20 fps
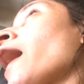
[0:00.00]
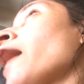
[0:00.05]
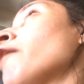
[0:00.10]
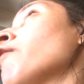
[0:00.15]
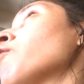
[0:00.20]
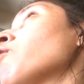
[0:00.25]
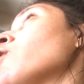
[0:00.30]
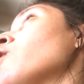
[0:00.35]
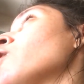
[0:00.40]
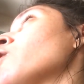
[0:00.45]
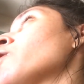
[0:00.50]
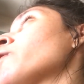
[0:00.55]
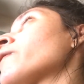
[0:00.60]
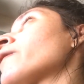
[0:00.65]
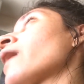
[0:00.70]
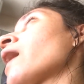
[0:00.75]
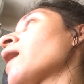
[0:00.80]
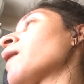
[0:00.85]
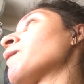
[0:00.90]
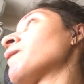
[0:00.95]
I
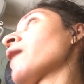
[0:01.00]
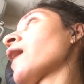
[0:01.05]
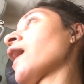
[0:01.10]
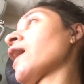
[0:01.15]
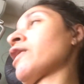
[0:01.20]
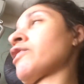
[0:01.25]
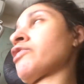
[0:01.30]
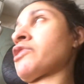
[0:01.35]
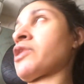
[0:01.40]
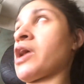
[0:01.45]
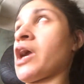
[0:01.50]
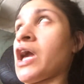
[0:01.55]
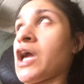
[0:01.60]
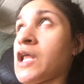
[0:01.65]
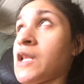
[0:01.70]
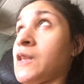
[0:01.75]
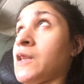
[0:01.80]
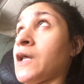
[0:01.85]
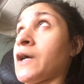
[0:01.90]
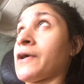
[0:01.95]
woke up, I
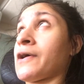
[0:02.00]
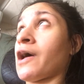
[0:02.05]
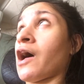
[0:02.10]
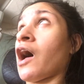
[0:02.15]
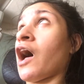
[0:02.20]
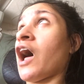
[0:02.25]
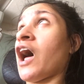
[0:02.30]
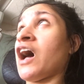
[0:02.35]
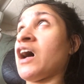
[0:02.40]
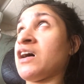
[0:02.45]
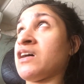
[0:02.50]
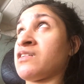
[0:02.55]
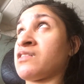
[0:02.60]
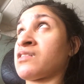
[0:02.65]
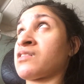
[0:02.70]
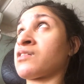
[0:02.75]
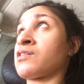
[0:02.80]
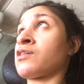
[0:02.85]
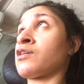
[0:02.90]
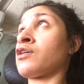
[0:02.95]
changed the
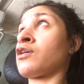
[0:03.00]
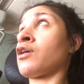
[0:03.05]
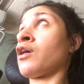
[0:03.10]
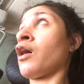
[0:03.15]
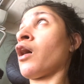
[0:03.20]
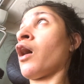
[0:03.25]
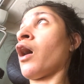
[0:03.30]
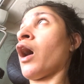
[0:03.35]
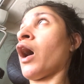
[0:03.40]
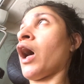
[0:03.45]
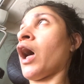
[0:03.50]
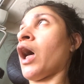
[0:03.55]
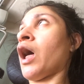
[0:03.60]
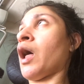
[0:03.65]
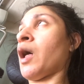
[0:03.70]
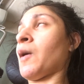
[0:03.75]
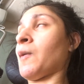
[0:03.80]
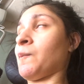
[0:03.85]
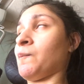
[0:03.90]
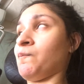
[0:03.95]
gauze,
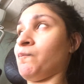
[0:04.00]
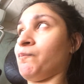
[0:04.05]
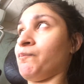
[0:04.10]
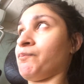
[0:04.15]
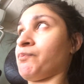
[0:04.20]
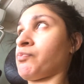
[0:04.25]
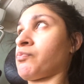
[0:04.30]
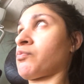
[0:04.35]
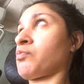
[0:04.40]
um,